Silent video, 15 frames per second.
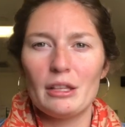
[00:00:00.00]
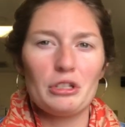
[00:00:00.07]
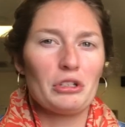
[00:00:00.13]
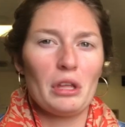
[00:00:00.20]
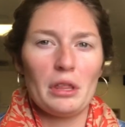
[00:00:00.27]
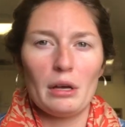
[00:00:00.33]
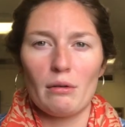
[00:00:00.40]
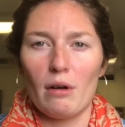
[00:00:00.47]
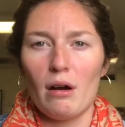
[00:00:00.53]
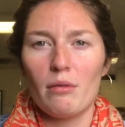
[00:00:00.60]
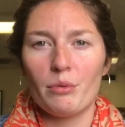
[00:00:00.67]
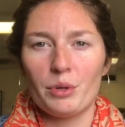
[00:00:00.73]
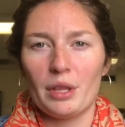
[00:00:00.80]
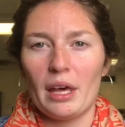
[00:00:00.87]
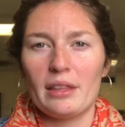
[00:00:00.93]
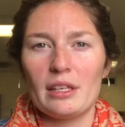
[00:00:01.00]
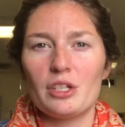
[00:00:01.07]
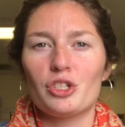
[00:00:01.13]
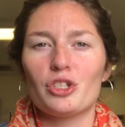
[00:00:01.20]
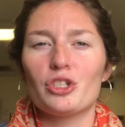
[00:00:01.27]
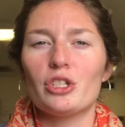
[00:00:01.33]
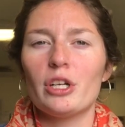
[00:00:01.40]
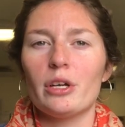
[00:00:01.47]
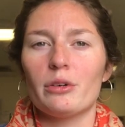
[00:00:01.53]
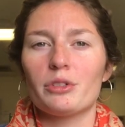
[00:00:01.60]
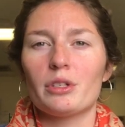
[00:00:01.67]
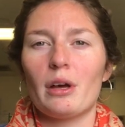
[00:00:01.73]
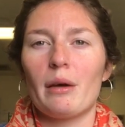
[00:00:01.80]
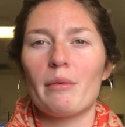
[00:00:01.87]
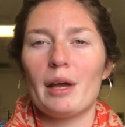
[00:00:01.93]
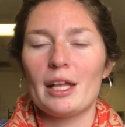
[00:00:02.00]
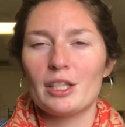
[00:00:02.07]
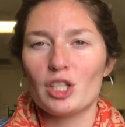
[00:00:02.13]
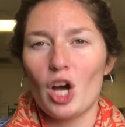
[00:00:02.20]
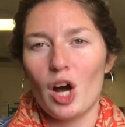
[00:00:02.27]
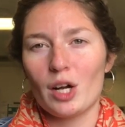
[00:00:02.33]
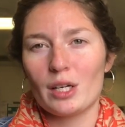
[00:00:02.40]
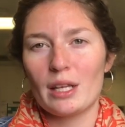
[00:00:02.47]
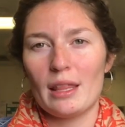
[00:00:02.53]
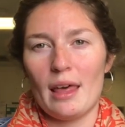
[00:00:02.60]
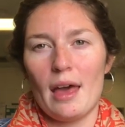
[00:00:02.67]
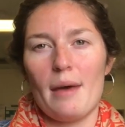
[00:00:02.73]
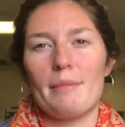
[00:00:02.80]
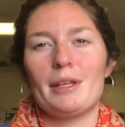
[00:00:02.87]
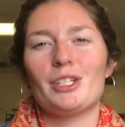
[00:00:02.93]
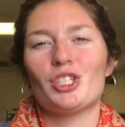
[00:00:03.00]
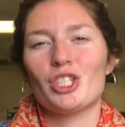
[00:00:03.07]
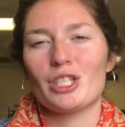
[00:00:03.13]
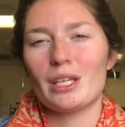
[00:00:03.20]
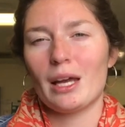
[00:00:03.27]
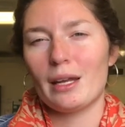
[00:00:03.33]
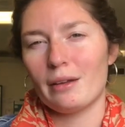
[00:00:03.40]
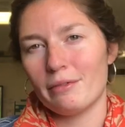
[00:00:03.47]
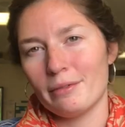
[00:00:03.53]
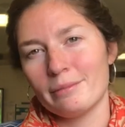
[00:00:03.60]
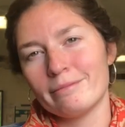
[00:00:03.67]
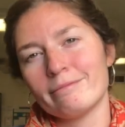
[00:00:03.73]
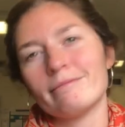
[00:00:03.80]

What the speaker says: There's nothing wrong with that. They just do. So I went and talked to them and just kind of